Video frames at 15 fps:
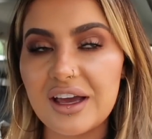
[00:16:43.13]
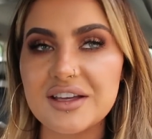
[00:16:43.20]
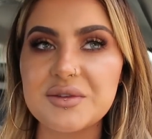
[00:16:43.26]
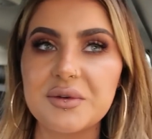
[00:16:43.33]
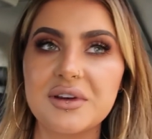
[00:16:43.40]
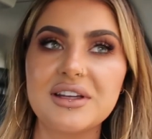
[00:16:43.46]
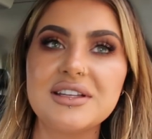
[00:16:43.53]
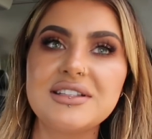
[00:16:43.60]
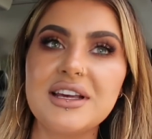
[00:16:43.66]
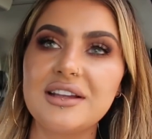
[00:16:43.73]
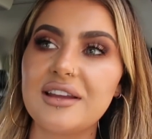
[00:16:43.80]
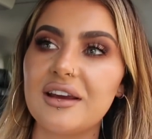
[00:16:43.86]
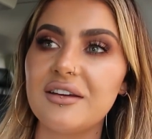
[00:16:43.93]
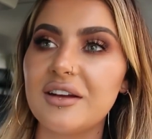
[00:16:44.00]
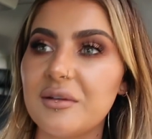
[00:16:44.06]
is we're gonna
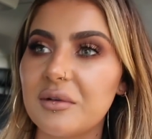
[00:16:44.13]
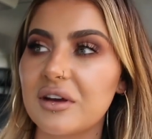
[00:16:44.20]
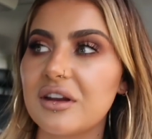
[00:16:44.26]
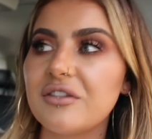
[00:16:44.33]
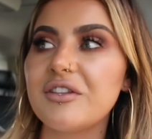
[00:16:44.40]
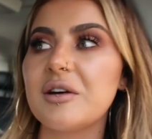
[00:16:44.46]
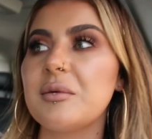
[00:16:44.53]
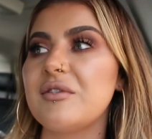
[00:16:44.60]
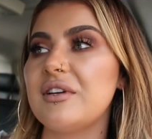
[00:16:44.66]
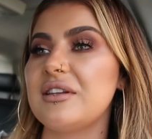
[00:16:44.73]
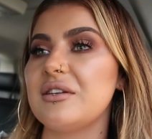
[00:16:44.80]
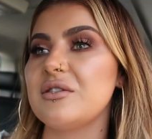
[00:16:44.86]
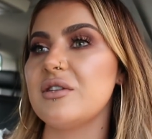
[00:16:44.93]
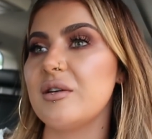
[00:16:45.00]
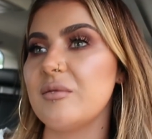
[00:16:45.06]
sit down and we're gonna film a
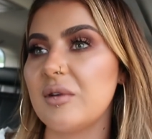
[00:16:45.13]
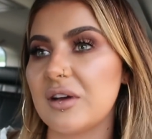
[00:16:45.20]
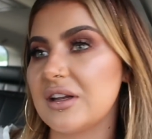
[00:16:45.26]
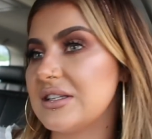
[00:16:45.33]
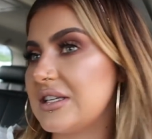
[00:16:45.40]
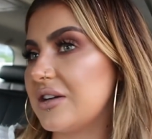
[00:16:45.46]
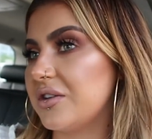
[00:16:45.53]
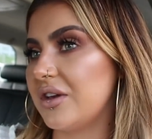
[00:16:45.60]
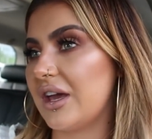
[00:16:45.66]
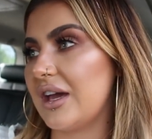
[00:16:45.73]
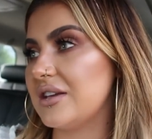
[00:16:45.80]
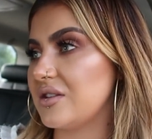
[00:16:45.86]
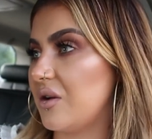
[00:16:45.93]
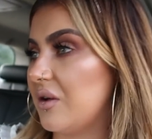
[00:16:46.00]
video and we're gonna tell you guys